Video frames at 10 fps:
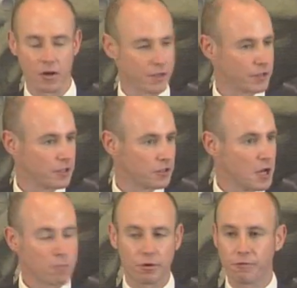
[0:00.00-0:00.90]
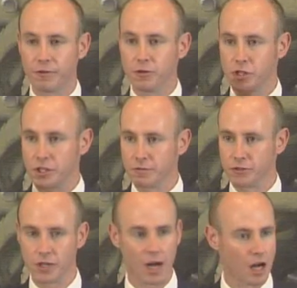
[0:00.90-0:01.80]
I see this profusion of
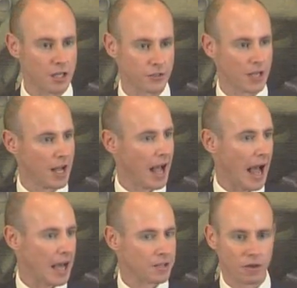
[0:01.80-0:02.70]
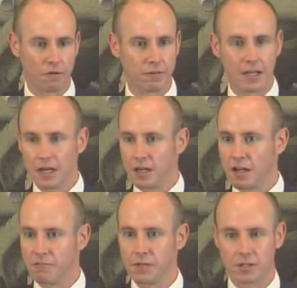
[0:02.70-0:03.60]
czars and of
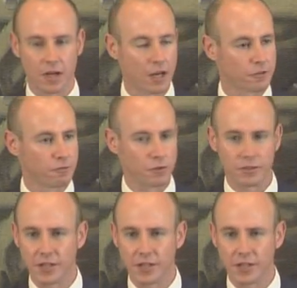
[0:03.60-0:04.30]
government task forces.